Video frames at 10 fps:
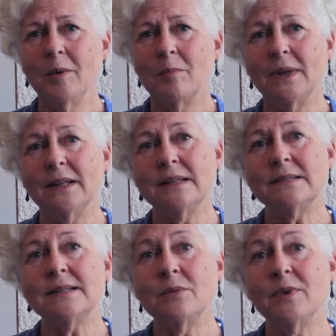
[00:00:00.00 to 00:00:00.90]
but
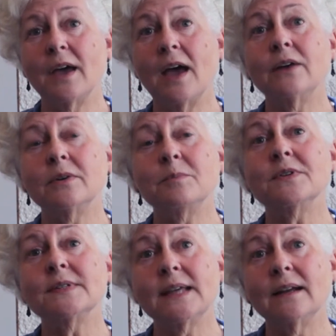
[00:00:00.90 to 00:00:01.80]
listening with
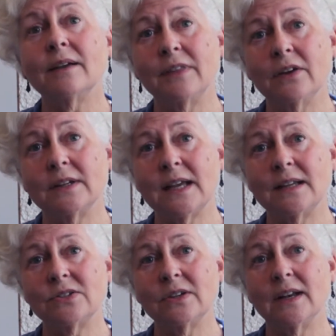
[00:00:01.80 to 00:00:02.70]
100% of their
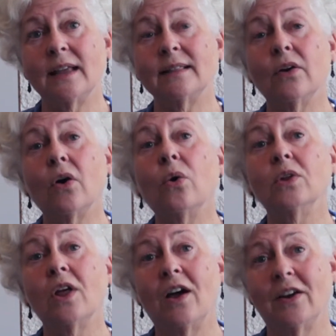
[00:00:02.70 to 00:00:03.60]
attention and their
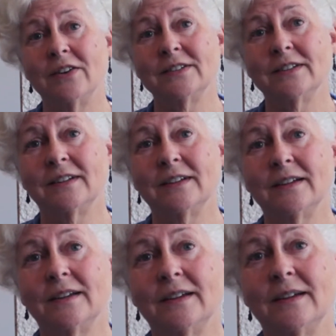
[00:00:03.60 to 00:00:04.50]
whole heart.
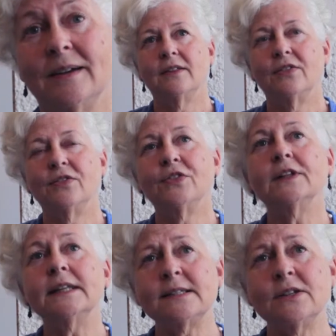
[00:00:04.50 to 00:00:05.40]
The
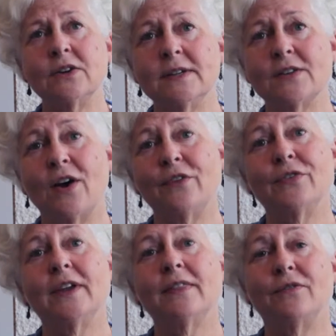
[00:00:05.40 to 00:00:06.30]
listener is
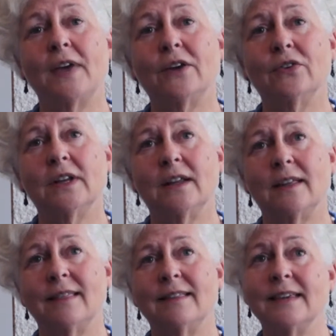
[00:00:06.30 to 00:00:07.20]
offering the veteran
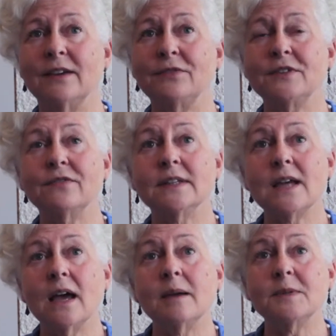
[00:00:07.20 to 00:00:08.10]
the gift of the
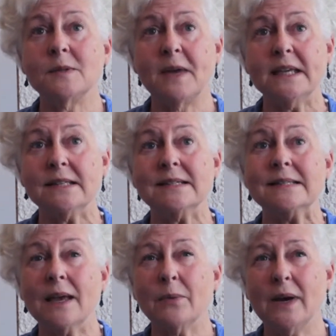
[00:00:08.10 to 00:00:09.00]
time and space to
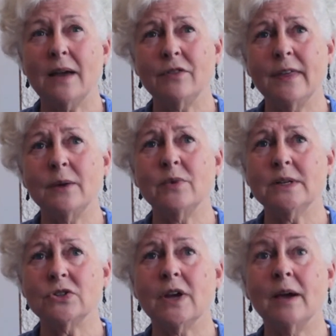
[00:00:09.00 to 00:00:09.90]
say whatever they
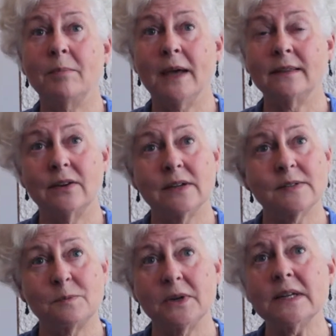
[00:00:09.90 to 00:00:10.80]
wish about their
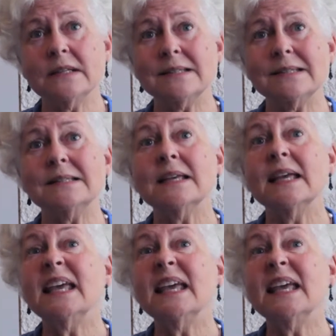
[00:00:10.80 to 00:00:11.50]
experiences